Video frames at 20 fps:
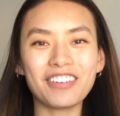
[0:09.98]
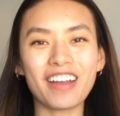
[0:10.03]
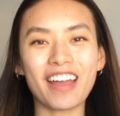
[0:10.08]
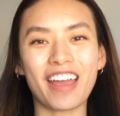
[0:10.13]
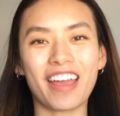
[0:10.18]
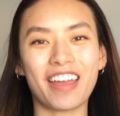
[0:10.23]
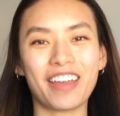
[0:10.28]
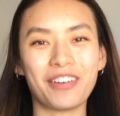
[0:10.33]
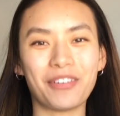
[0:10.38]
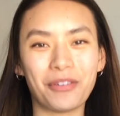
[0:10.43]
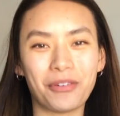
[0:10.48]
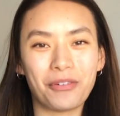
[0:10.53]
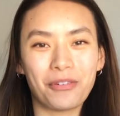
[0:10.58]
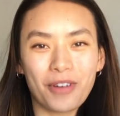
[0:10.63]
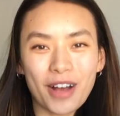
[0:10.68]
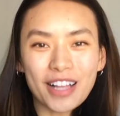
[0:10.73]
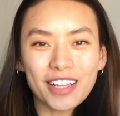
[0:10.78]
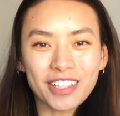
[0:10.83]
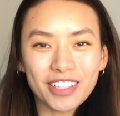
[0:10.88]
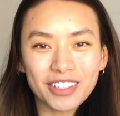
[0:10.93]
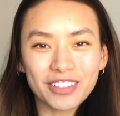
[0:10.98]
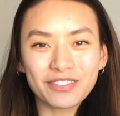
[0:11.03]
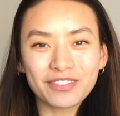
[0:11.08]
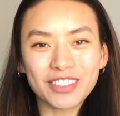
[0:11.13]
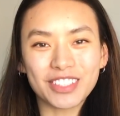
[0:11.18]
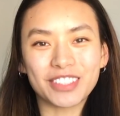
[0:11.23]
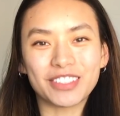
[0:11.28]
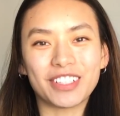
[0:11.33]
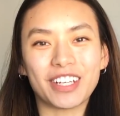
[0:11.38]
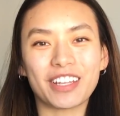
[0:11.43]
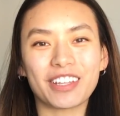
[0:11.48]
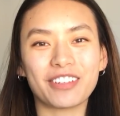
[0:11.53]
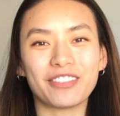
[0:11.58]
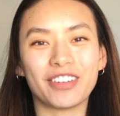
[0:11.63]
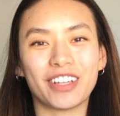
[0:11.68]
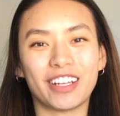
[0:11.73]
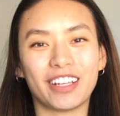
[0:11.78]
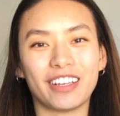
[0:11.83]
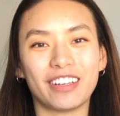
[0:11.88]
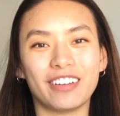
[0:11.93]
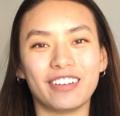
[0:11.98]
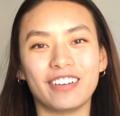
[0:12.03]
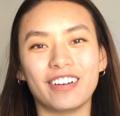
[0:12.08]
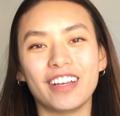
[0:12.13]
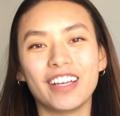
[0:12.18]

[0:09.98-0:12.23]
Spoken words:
and welcome to another video.